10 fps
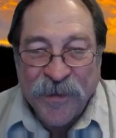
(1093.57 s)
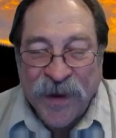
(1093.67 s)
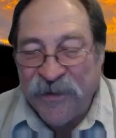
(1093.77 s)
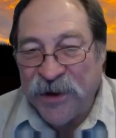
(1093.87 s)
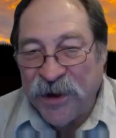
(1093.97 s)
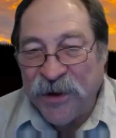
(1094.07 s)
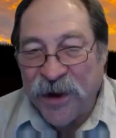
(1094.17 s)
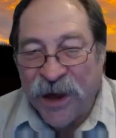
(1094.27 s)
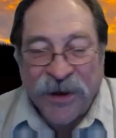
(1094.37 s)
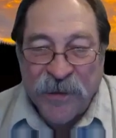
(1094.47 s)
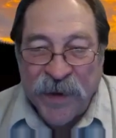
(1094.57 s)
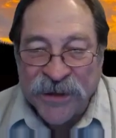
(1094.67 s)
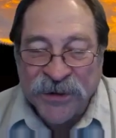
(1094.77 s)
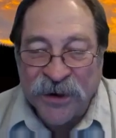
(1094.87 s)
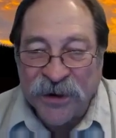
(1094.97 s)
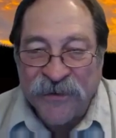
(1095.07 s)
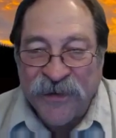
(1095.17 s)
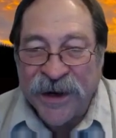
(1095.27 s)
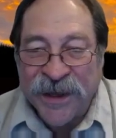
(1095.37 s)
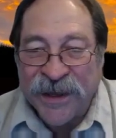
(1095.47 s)
But if you do, all your pins are not going to
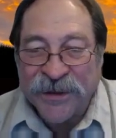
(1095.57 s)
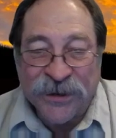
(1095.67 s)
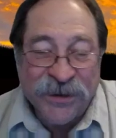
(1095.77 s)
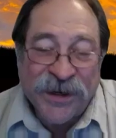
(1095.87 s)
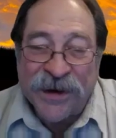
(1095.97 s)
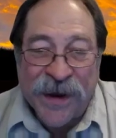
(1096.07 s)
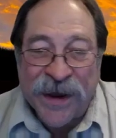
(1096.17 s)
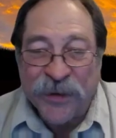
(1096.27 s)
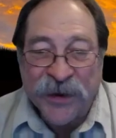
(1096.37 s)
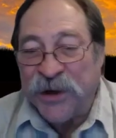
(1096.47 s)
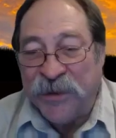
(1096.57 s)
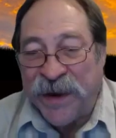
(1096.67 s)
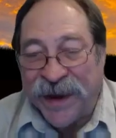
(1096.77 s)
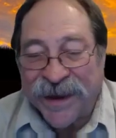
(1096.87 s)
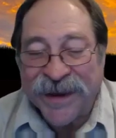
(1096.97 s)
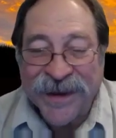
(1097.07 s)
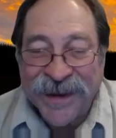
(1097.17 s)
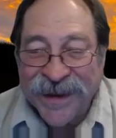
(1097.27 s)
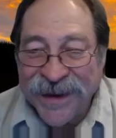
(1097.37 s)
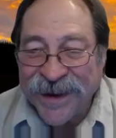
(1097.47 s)
fit on the kill zone, so it doesn't matter which one you pick.
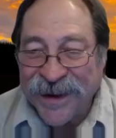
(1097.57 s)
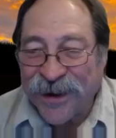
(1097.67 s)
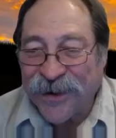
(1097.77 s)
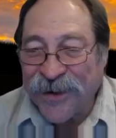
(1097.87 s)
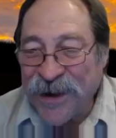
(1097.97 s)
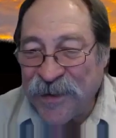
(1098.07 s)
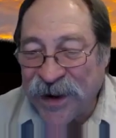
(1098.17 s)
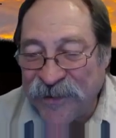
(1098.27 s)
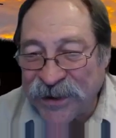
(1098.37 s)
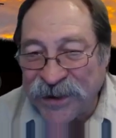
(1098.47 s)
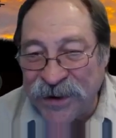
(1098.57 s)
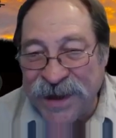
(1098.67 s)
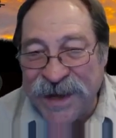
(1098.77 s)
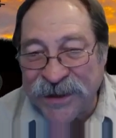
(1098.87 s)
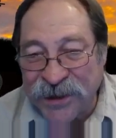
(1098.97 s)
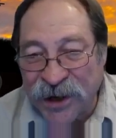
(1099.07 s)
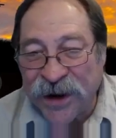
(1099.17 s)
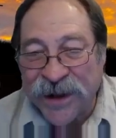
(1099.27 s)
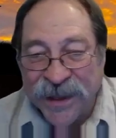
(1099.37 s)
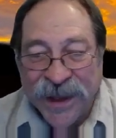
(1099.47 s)
But if you're shooting at a
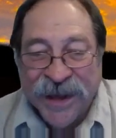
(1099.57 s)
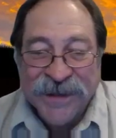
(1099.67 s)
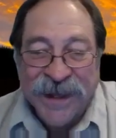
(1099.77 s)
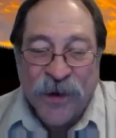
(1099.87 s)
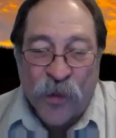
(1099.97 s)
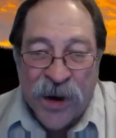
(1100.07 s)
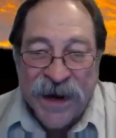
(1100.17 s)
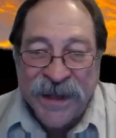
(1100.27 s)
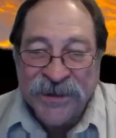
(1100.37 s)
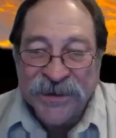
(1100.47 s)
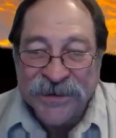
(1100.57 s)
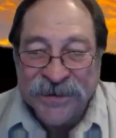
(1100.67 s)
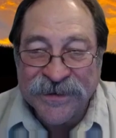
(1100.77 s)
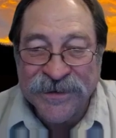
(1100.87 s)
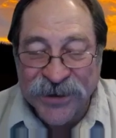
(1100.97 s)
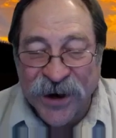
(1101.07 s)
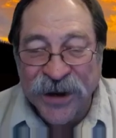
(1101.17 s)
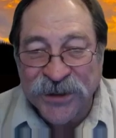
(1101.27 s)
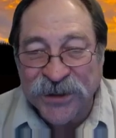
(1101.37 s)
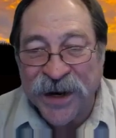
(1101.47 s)
target that has like a 1-inch
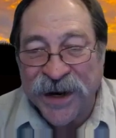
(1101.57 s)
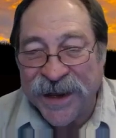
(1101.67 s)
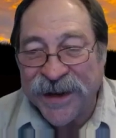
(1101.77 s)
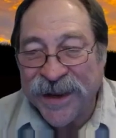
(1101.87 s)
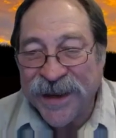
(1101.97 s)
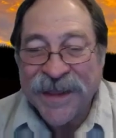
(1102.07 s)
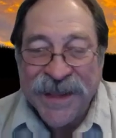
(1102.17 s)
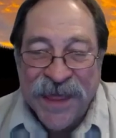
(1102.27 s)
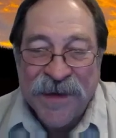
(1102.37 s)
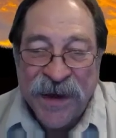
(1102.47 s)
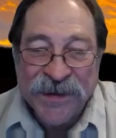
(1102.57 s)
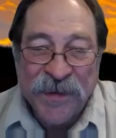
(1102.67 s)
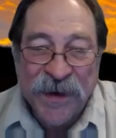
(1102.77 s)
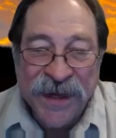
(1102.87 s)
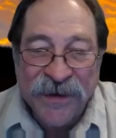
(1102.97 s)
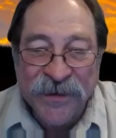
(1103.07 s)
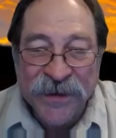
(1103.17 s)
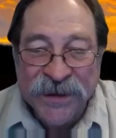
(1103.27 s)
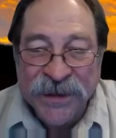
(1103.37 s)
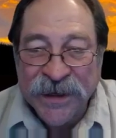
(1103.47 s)
target you're trying to hit, now that makes a big
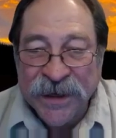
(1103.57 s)
difference.